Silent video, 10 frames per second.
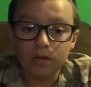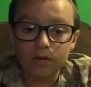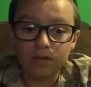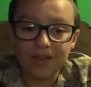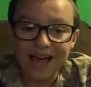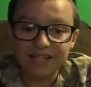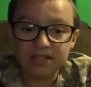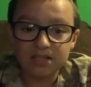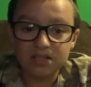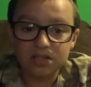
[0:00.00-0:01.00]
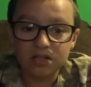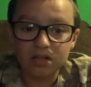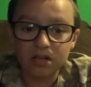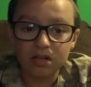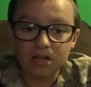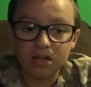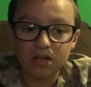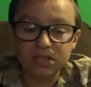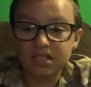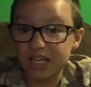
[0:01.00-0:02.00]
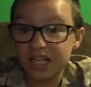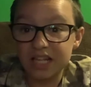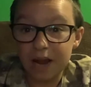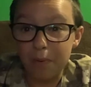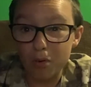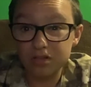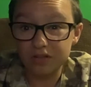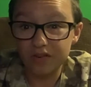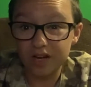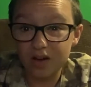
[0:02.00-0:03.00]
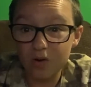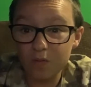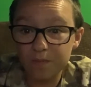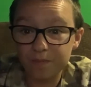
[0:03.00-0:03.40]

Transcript: that see that I post a video